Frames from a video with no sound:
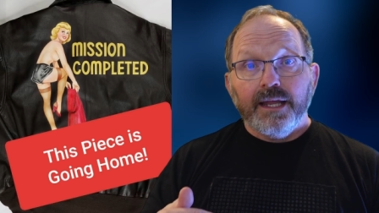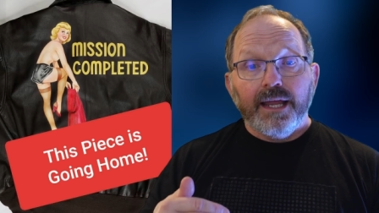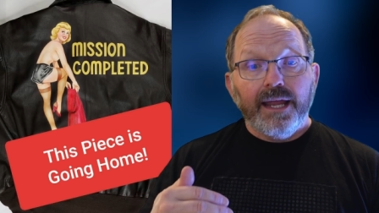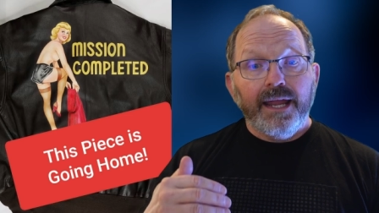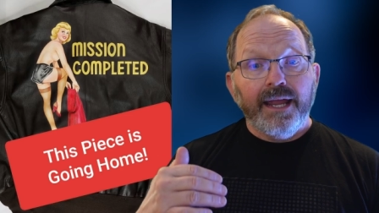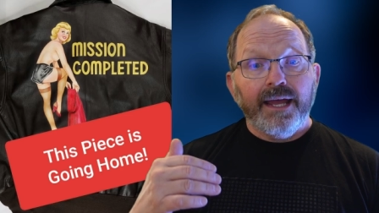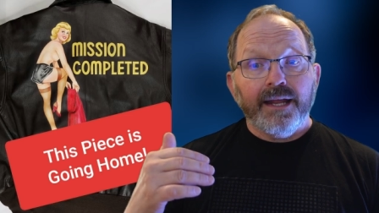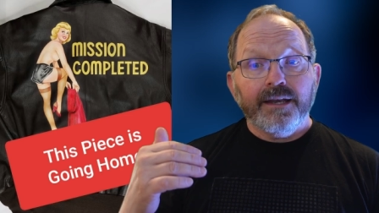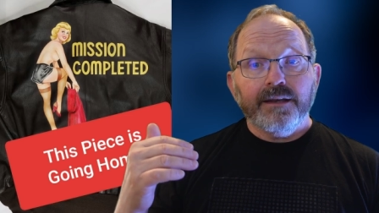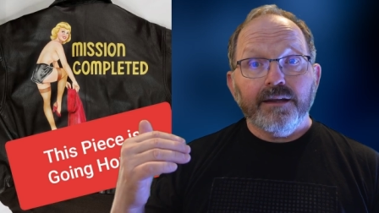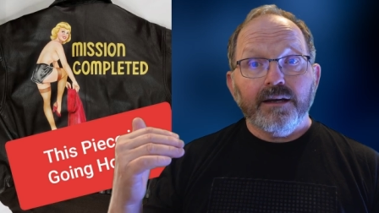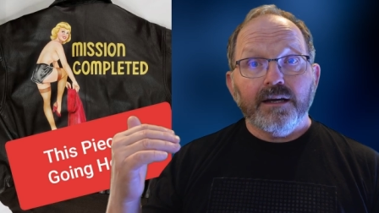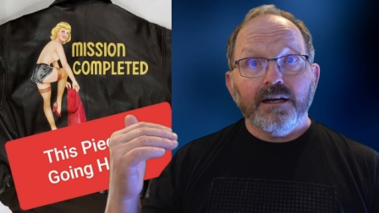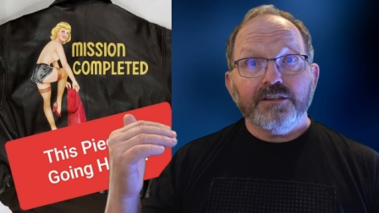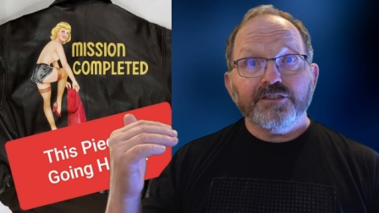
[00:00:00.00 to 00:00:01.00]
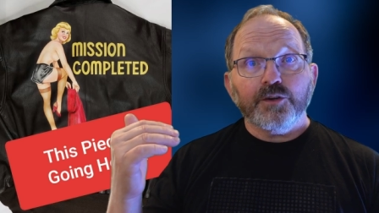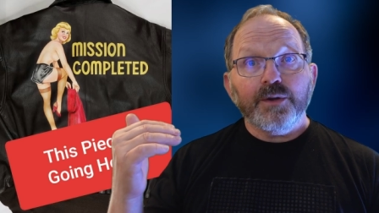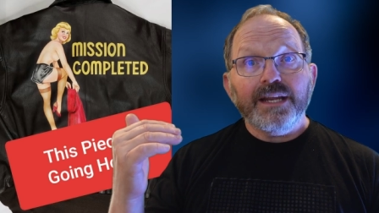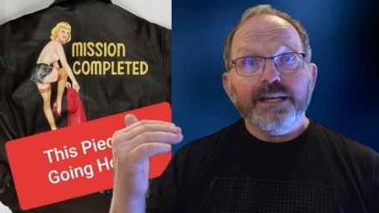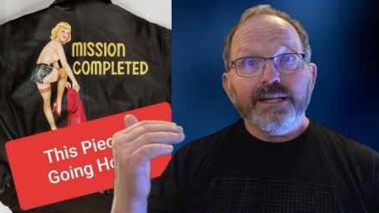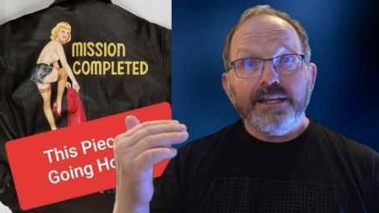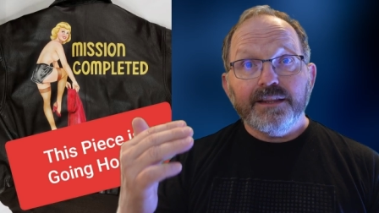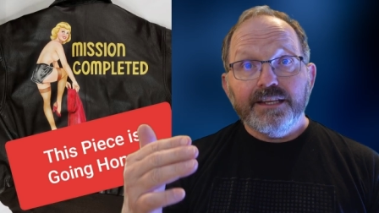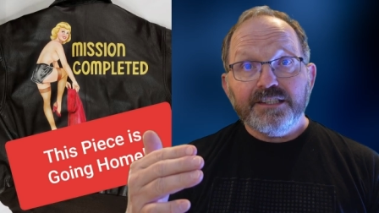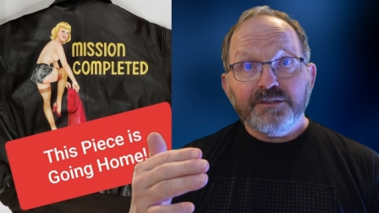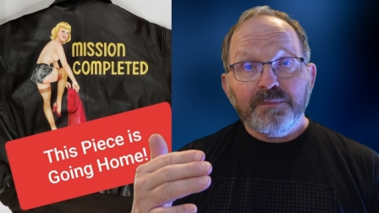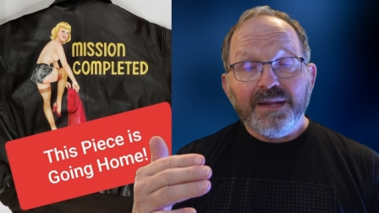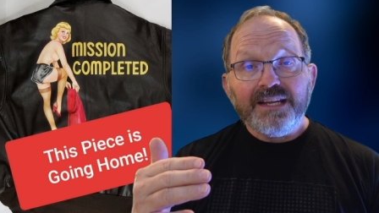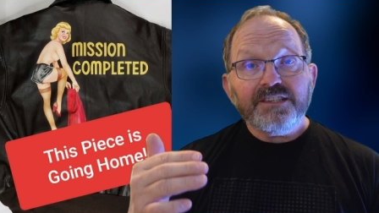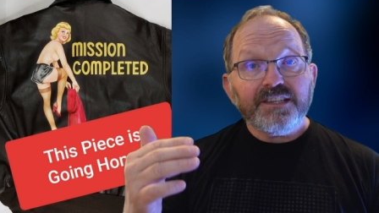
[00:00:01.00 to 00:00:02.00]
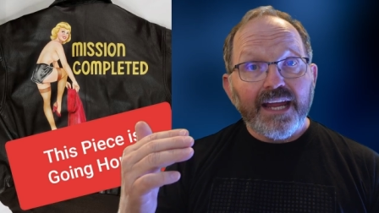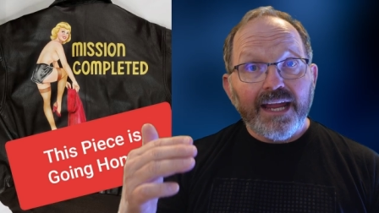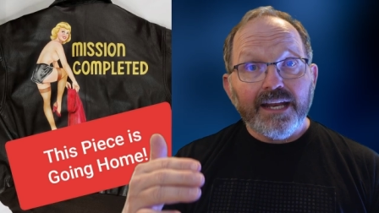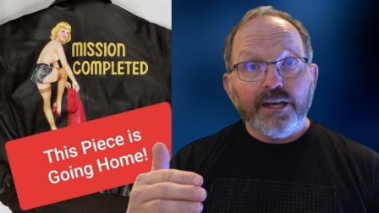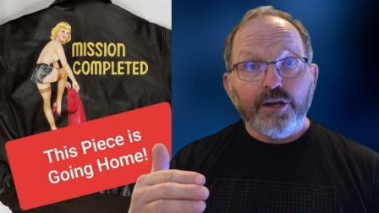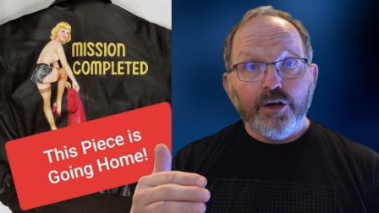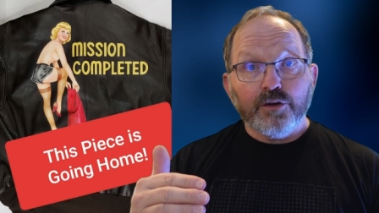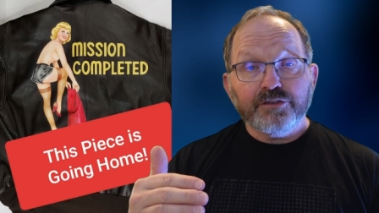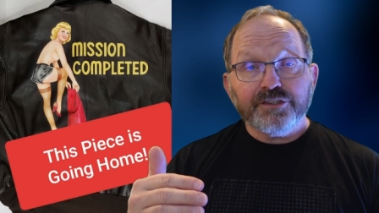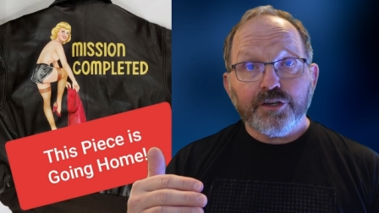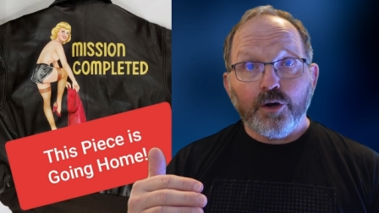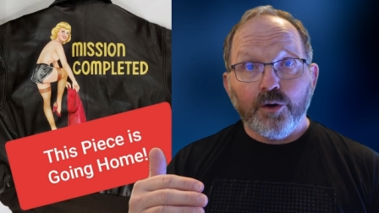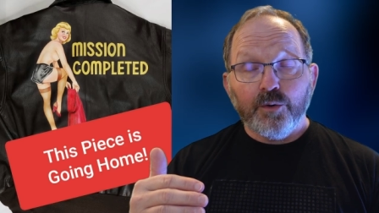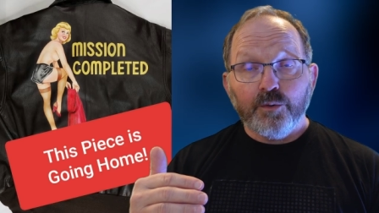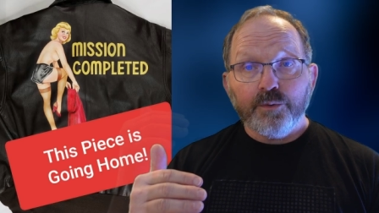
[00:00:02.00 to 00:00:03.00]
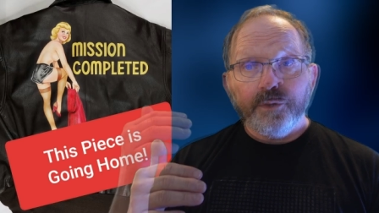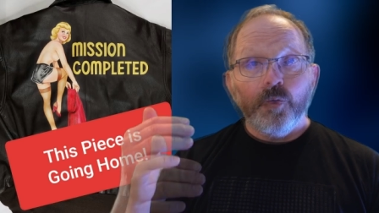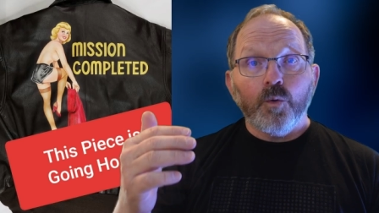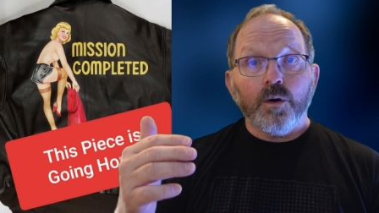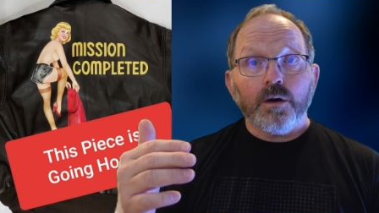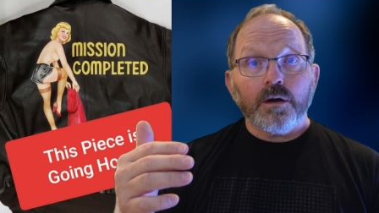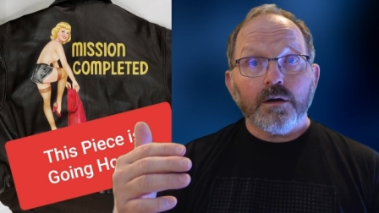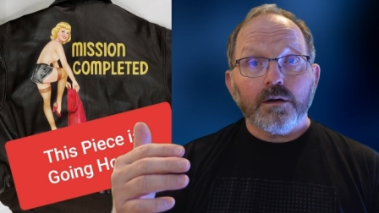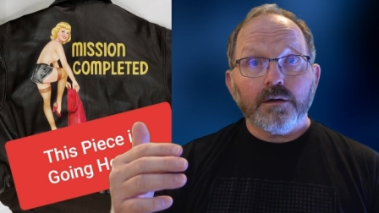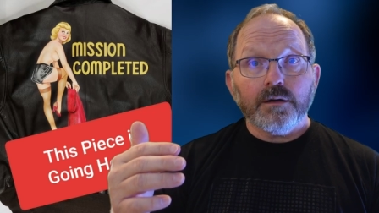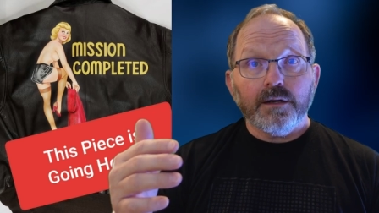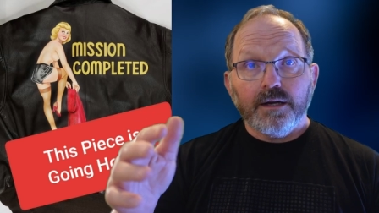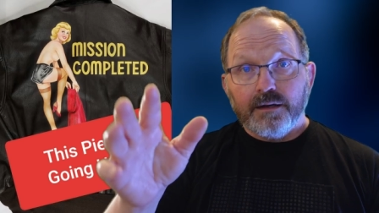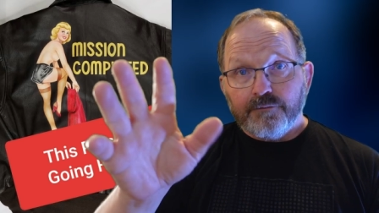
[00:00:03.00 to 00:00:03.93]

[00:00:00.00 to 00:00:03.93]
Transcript: And so he did this piece and a nose cone for